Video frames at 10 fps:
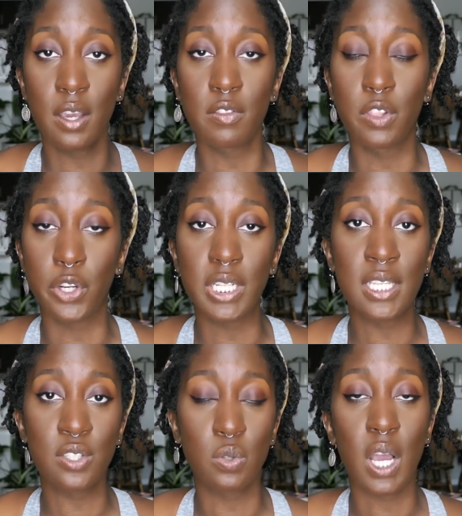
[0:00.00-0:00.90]
Learning
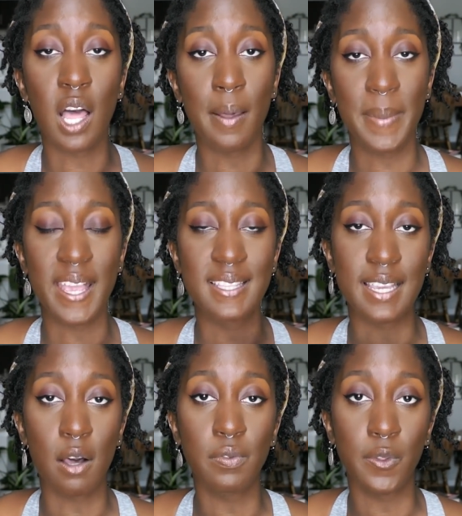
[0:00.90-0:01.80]
to combat
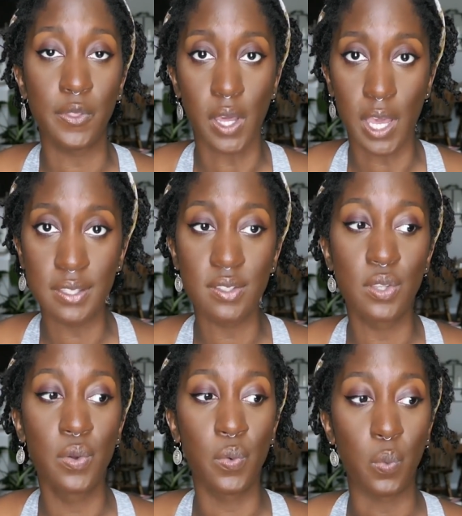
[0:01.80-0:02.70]
doubtful thoughts
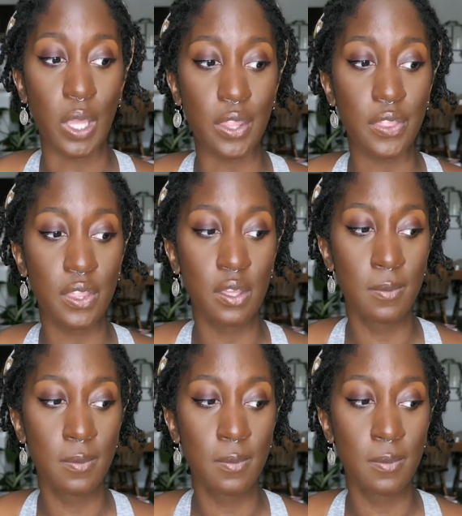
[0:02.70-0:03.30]
with